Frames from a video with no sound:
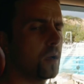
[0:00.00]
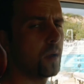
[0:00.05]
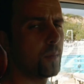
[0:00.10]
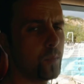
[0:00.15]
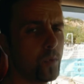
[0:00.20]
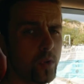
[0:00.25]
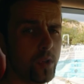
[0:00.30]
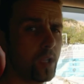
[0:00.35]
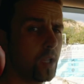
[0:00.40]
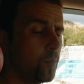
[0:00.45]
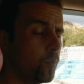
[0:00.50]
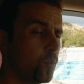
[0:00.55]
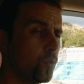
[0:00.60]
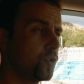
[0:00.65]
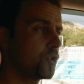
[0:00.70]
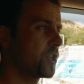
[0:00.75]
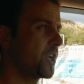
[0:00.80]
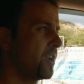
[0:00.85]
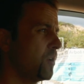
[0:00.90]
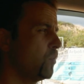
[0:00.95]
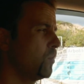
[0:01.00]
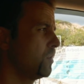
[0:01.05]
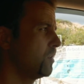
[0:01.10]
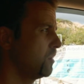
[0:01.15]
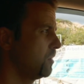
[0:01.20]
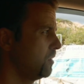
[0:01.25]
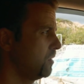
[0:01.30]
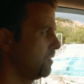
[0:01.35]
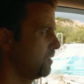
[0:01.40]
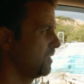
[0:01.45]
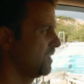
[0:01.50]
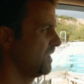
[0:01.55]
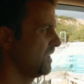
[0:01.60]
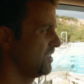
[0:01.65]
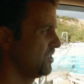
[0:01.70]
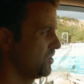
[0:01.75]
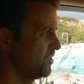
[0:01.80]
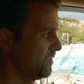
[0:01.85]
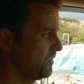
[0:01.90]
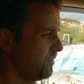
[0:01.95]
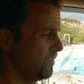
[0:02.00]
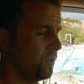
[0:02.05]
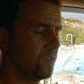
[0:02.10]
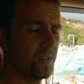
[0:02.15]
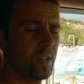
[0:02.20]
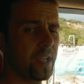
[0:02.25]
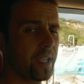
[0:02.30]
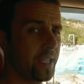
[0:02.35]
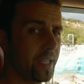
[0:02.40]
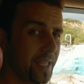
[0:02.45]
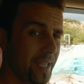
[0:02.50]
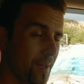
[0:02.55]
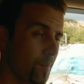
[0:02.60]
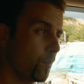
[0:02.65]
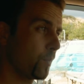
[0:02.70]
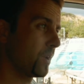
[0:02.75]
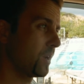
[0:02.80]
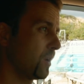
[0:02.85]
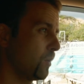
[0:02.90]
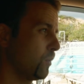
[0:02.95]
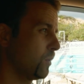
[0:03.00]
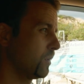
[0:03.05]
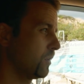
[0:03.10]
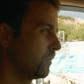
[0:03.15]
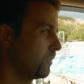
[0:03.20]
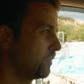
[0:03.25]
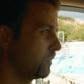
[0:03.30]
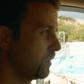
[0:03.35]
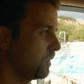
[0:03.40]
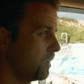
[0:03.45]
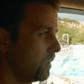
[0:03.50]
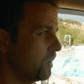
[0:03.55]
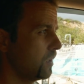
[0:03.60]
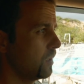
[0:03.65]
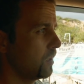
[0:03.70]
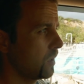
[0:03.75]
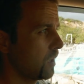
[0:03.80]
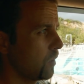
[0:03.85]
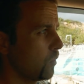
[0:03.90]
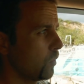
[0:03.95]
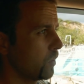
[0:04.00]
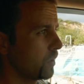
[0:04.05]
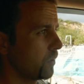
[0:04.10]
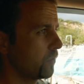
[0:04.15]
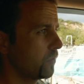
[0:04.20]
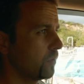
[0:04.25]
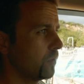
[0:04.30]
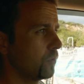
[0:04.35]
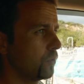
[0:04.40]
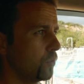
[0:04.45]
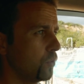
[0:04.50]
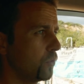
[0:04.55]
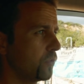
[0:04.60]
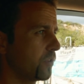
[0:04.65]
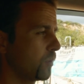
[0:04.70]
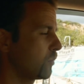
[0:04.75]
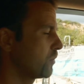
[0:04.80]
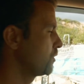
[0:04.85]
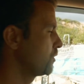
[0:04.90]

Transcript: I'm not gonna push anywhere, I just feel like camping. I wanna stay, I wanna still do some